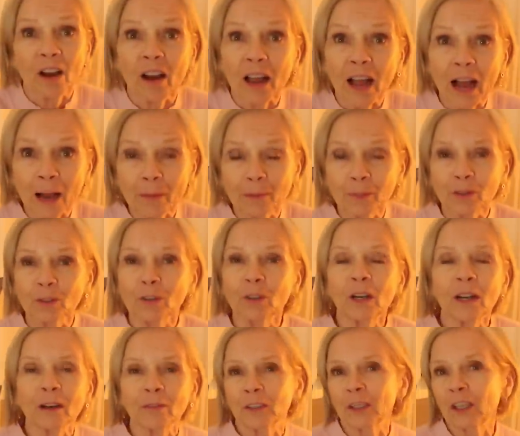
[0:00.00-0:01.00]
I
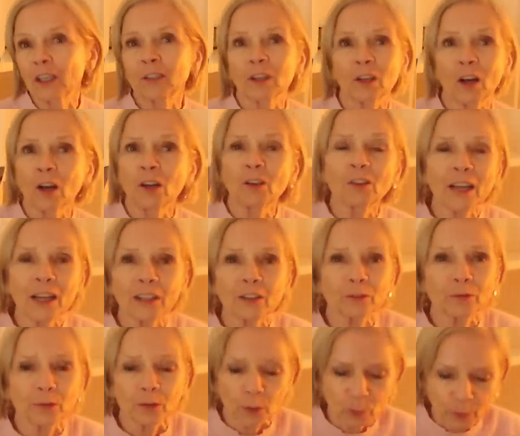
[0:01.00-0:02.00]
absolutely love it. I only had
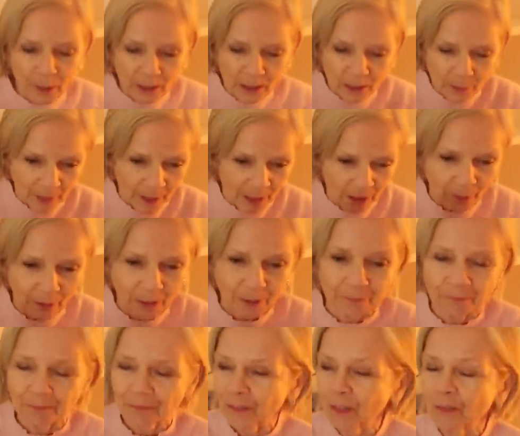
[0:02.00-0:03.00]
it for a week, but
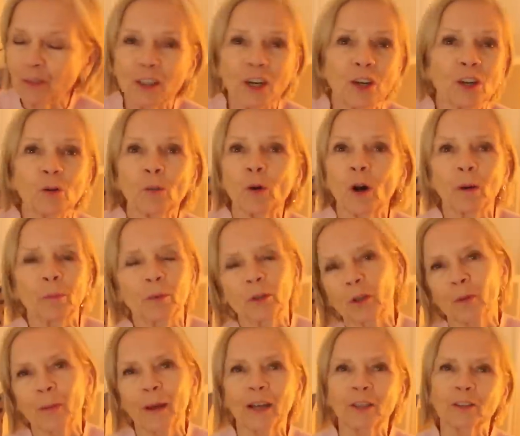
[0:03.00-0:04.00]
anyway, if you don't know what I'm
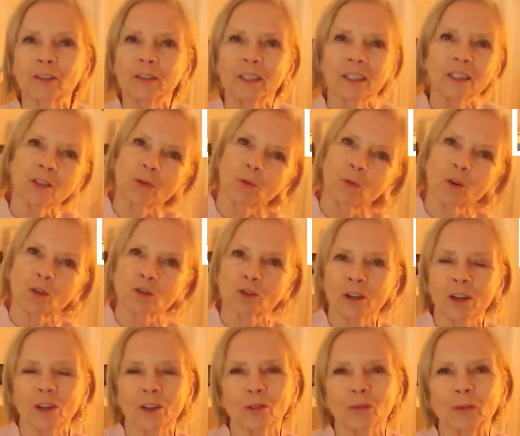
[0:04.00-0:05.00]
on about, you need to
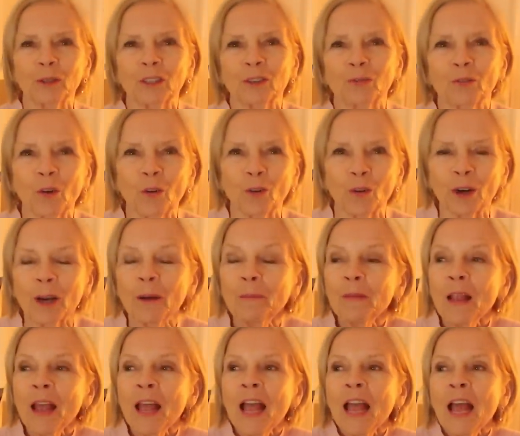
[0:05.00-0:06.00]
watch last week's vlog.
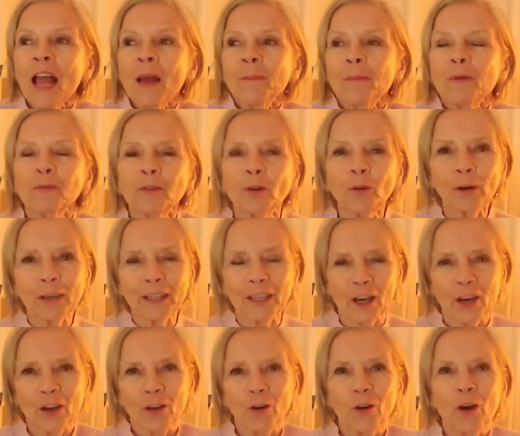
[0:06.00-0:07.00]
Before I
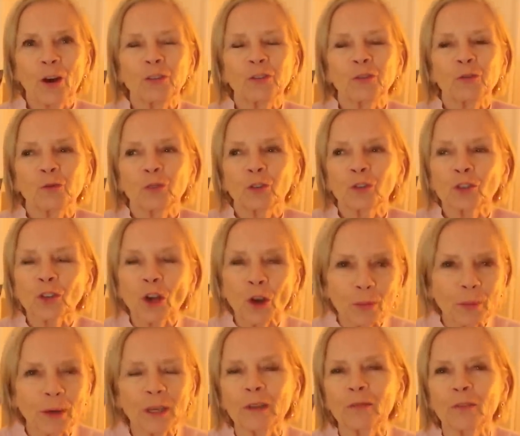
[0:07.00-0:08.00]
go,
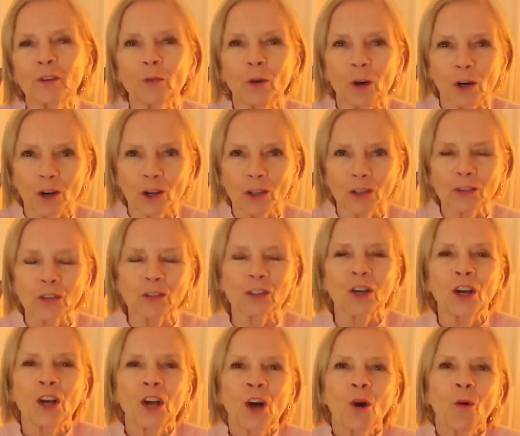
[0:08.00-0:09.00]
so many of you
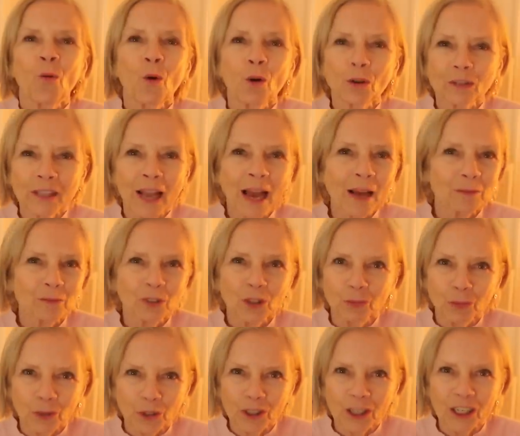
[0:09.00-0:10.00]
ask, what's happened
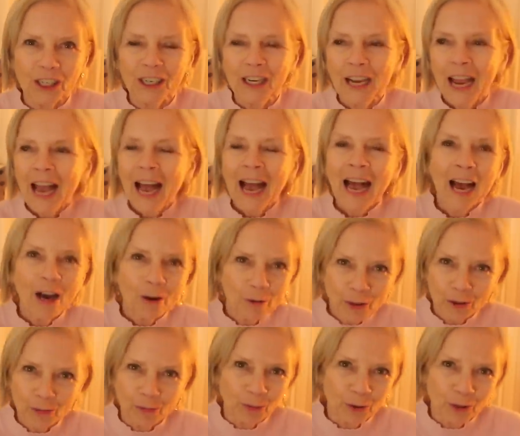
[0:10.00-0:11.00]
to Mutti? How
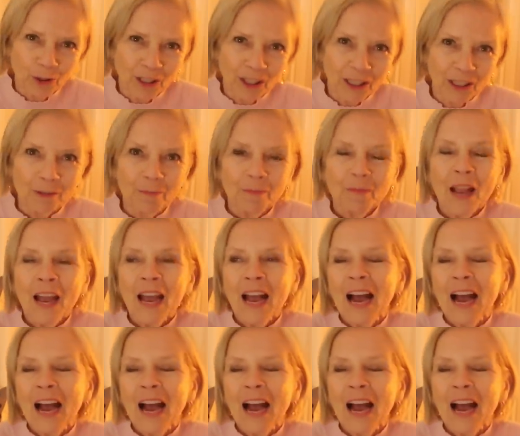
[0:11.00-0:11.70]
is Mutti?